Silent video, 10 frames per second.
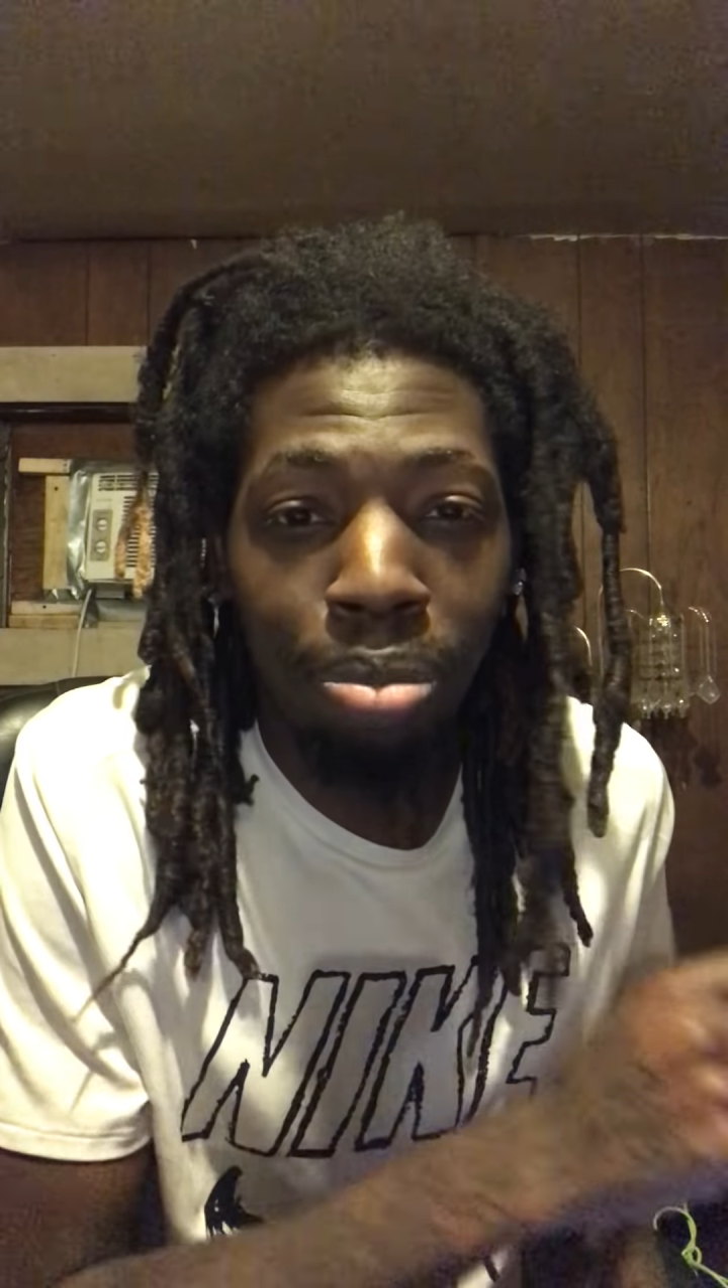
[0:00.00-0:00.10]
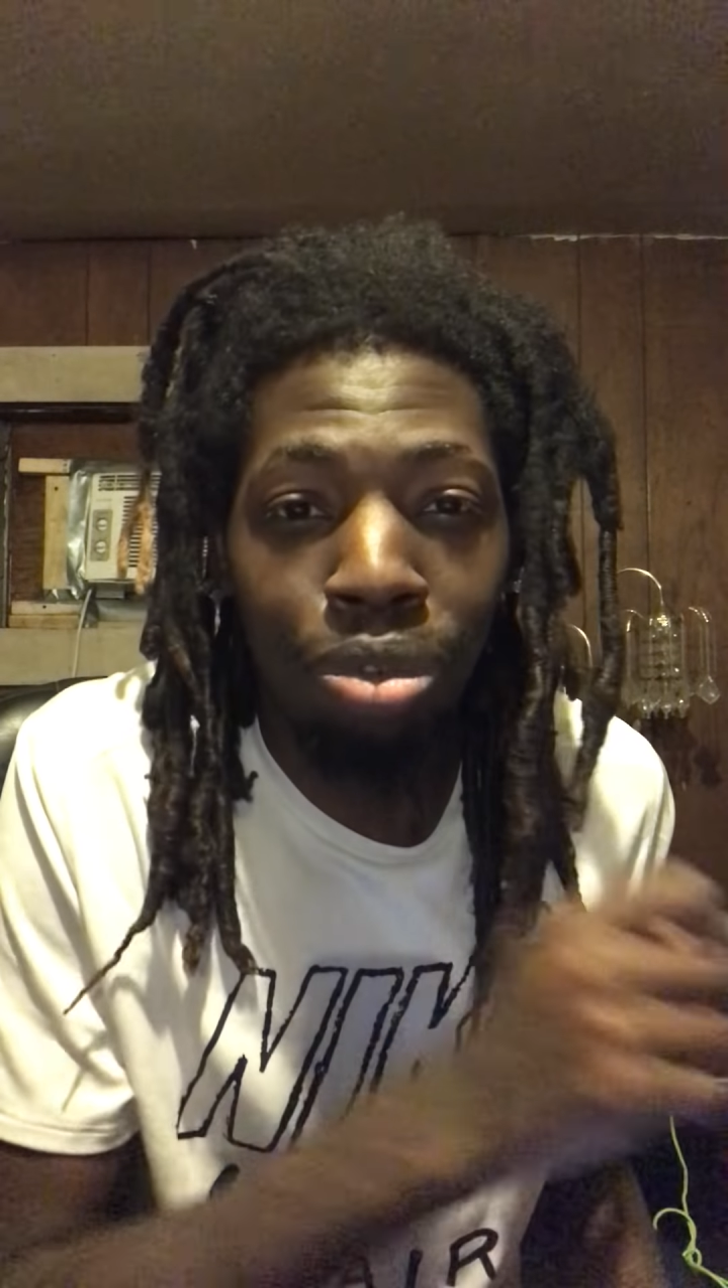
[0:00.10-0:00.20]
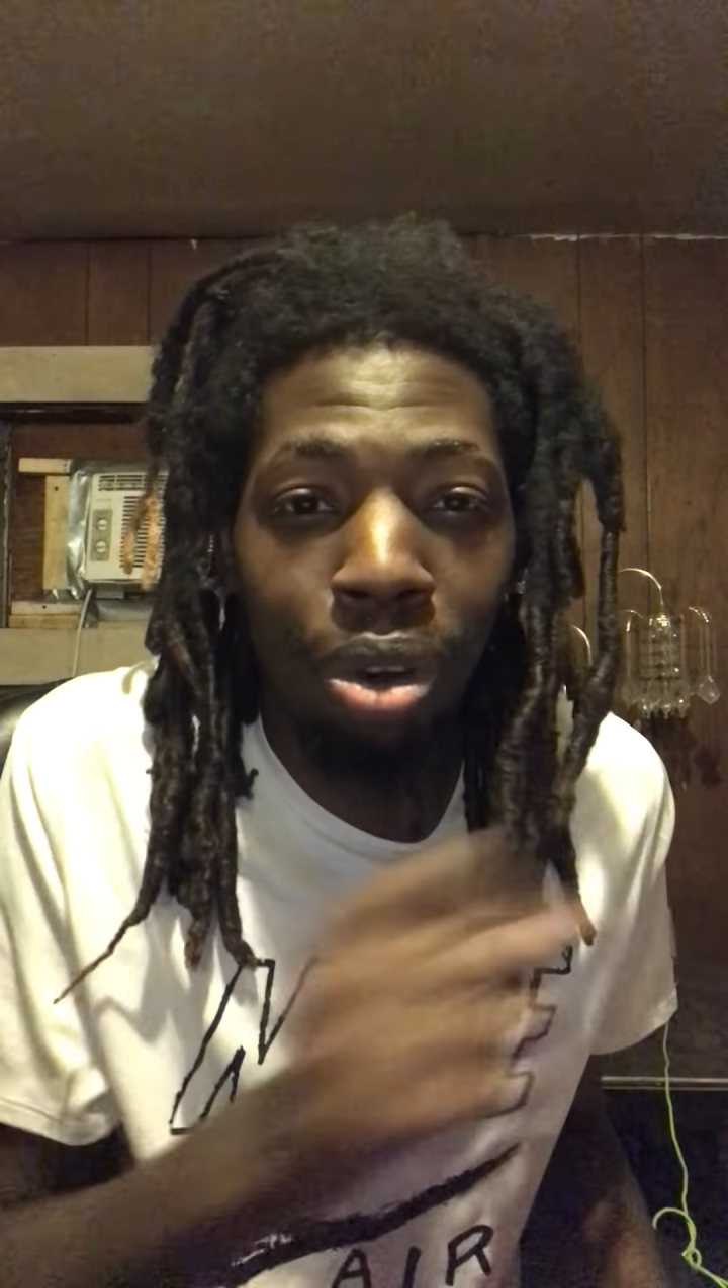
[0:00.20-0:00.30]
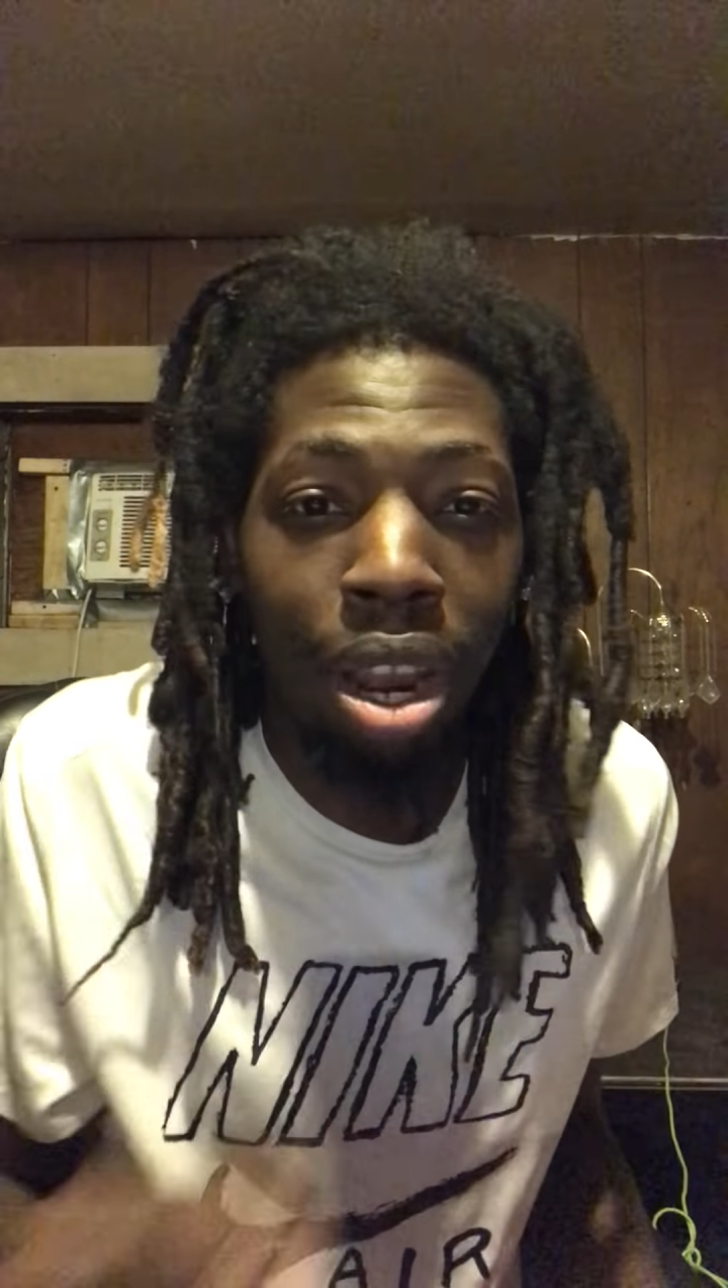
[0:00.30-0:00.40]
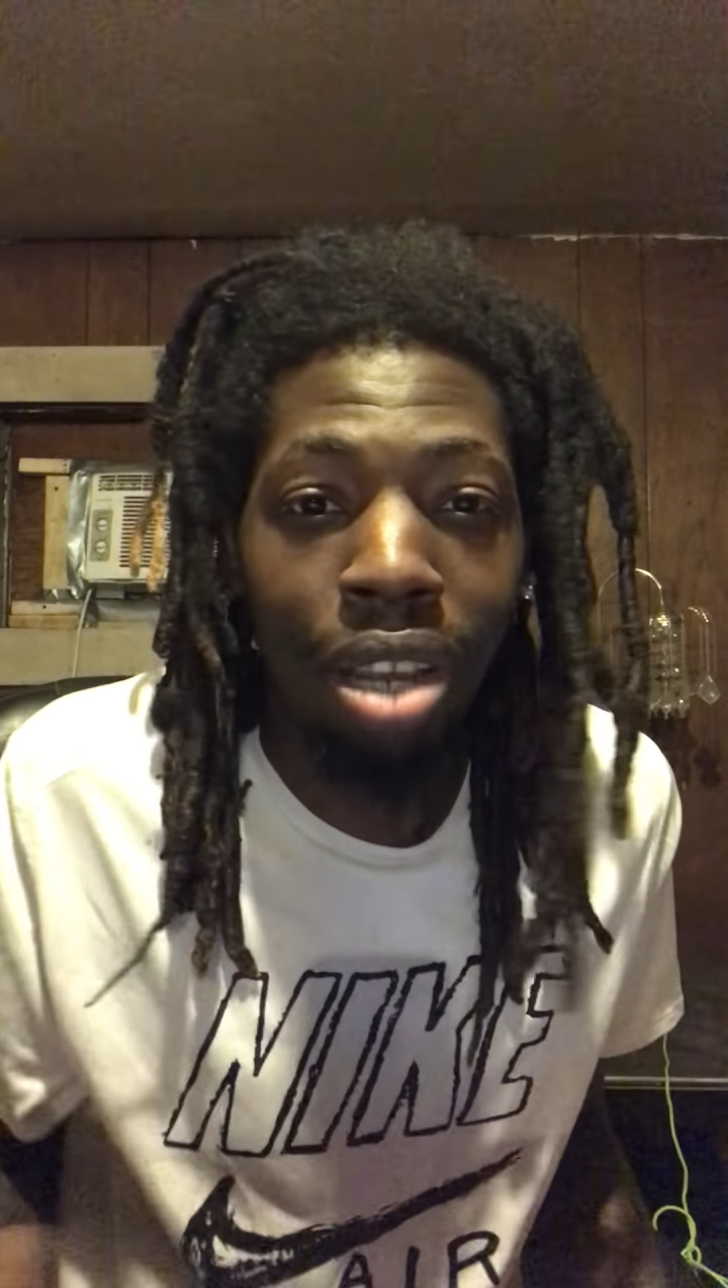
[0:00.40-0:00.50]

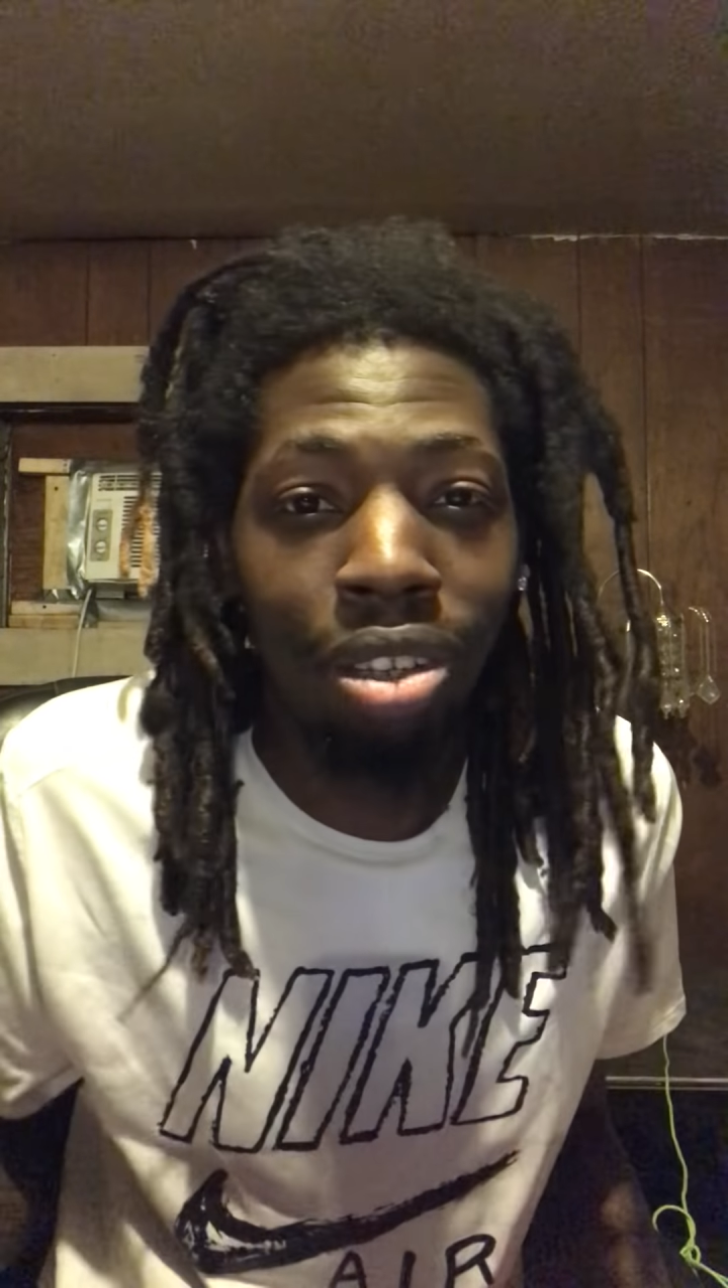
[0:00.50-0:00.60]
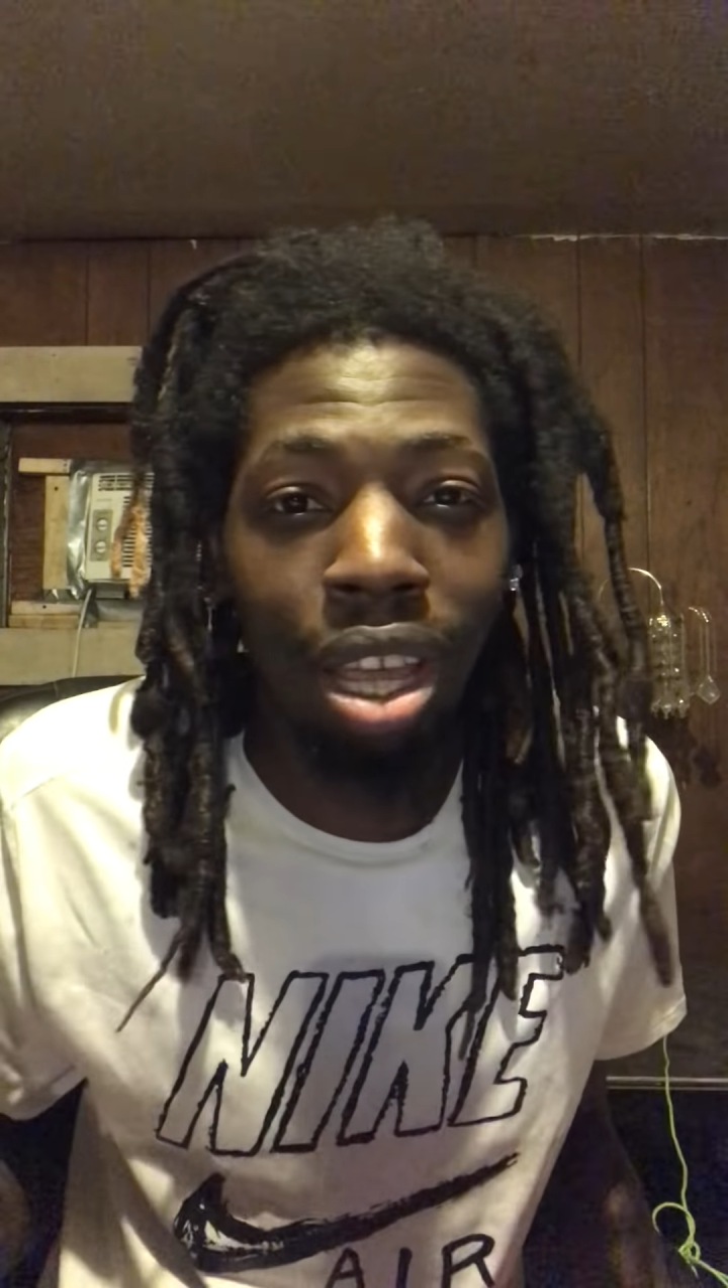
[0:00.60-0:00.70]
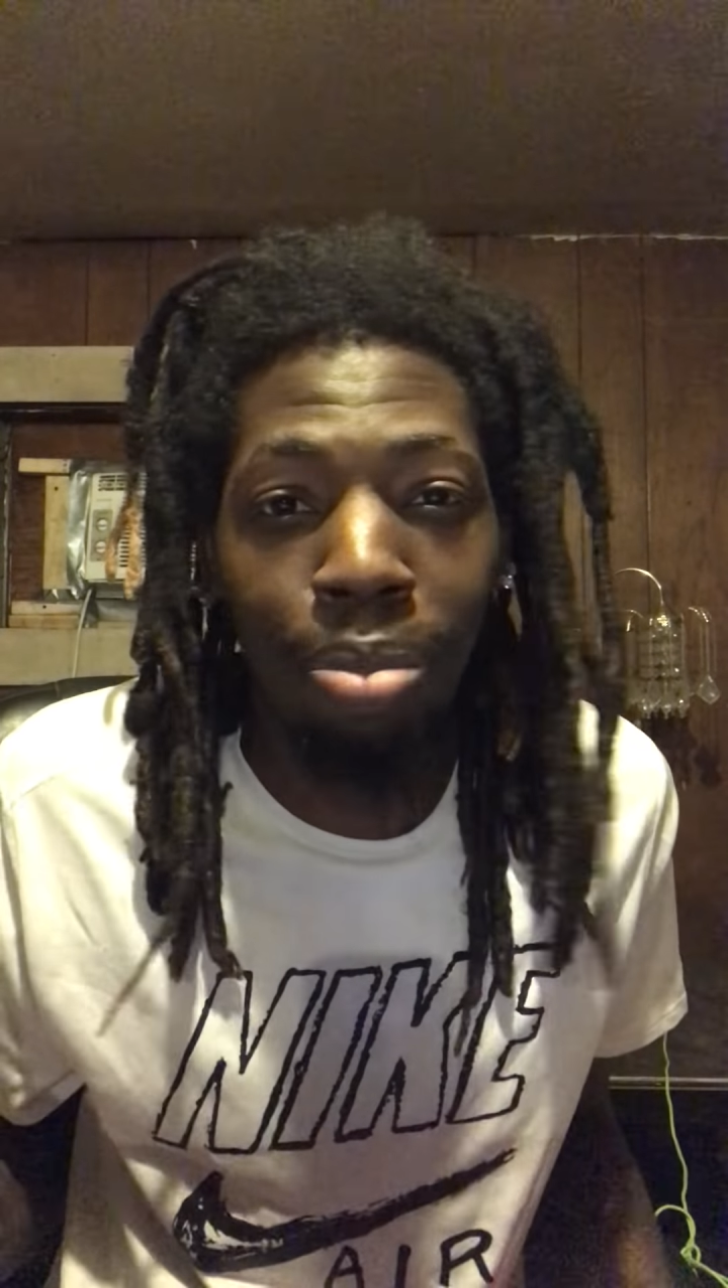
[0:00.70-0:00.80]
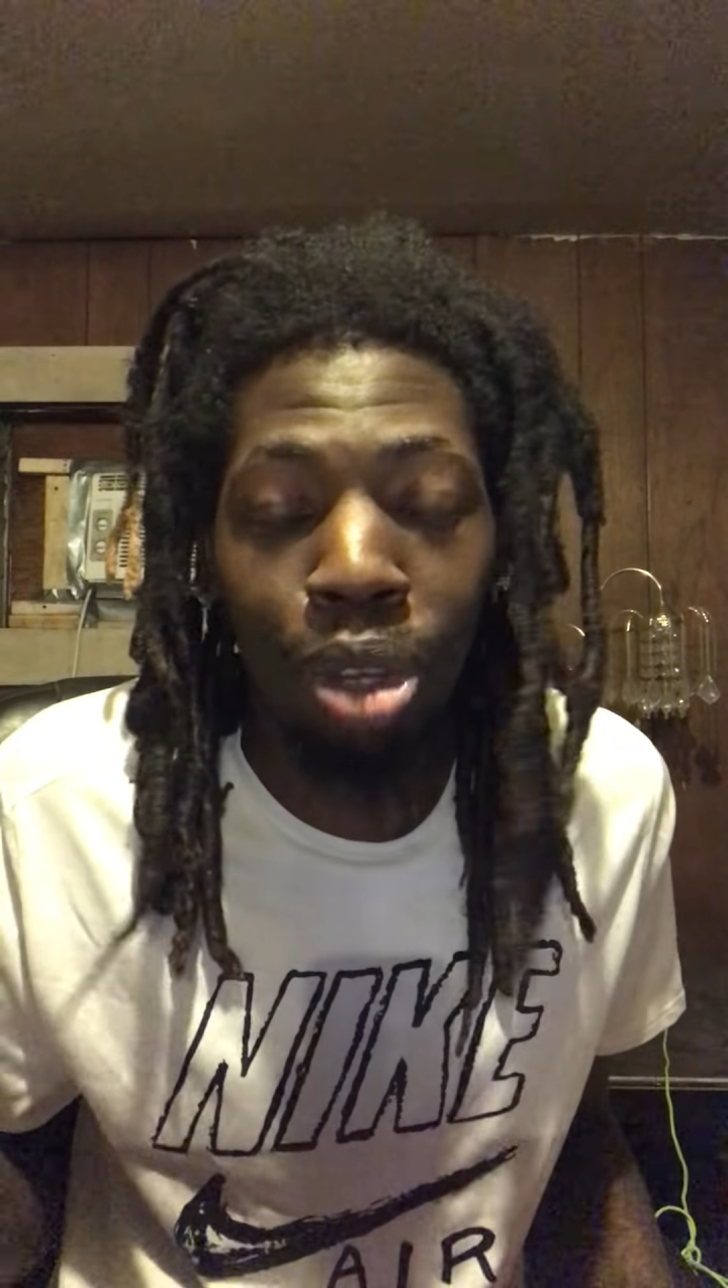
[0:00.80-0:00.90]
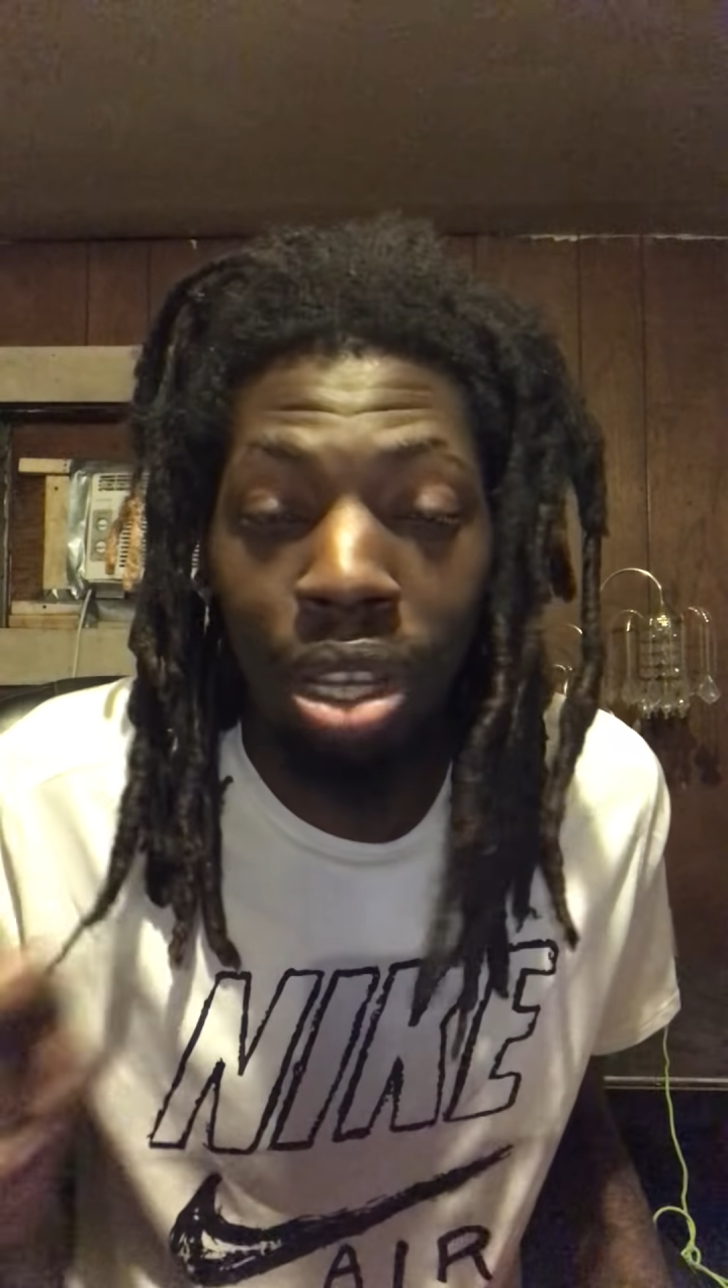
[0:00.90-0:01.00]
So every
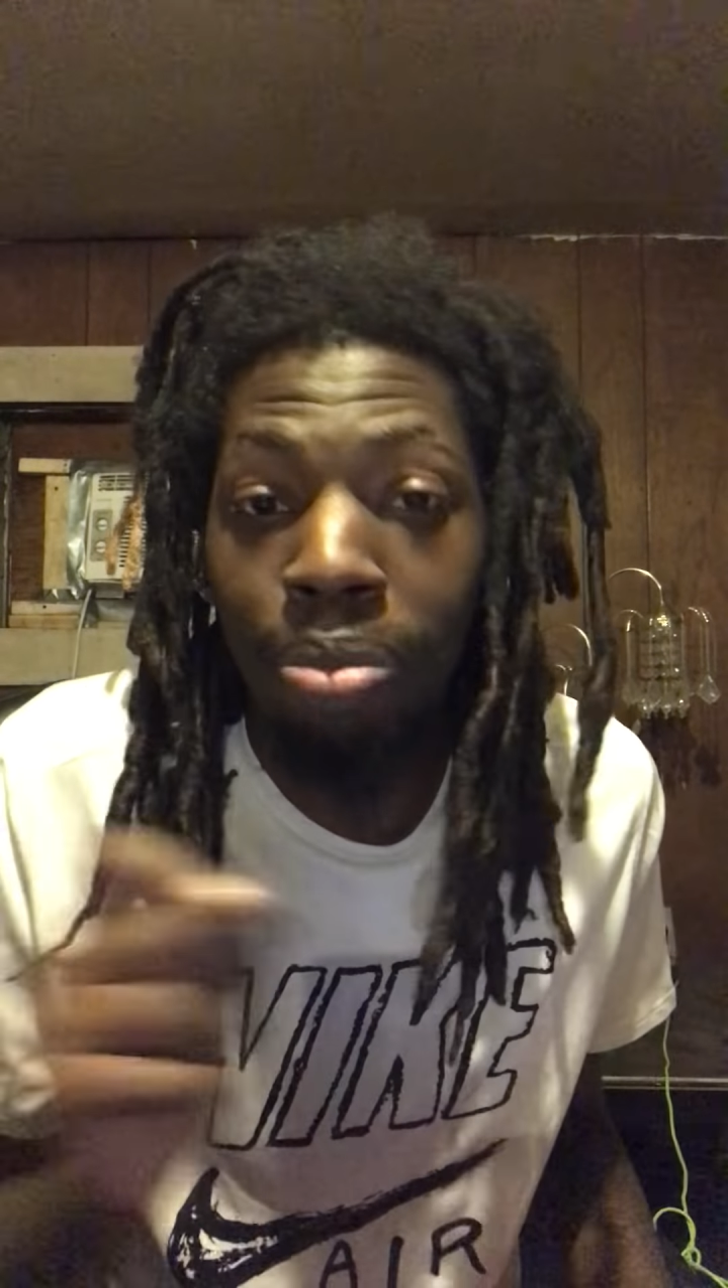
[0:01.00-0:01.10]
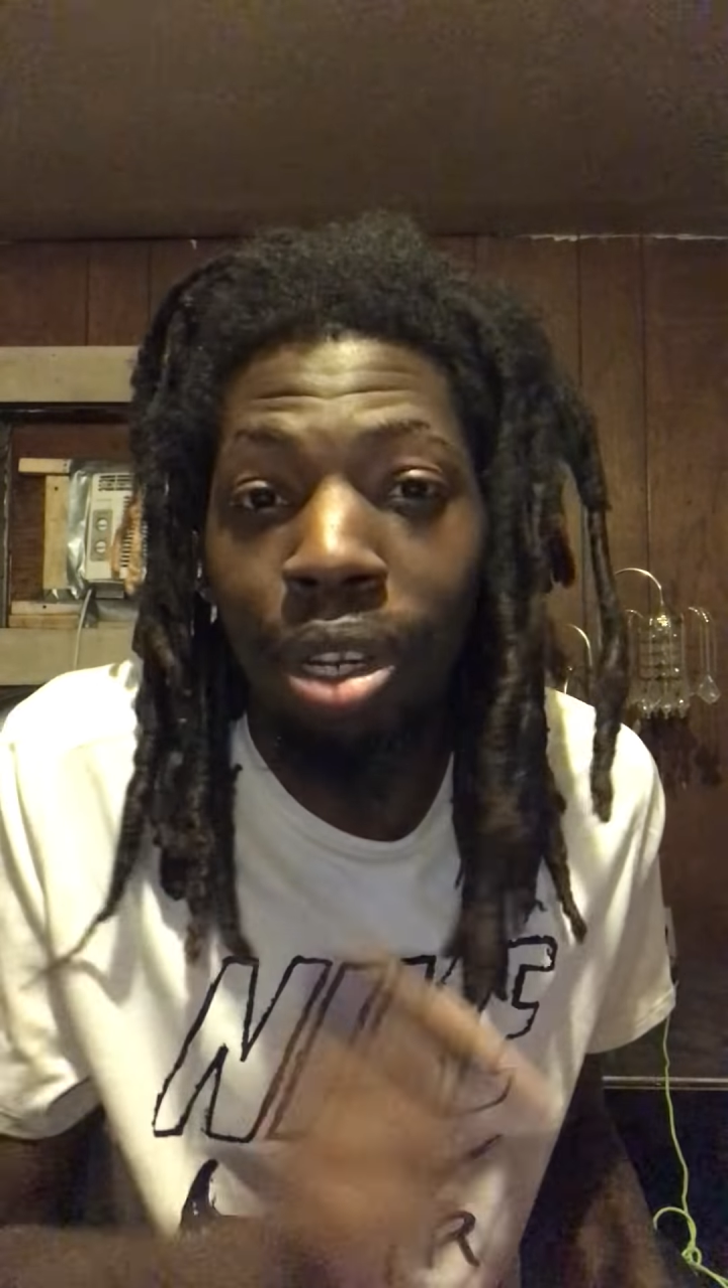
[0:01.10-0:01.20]
time you give them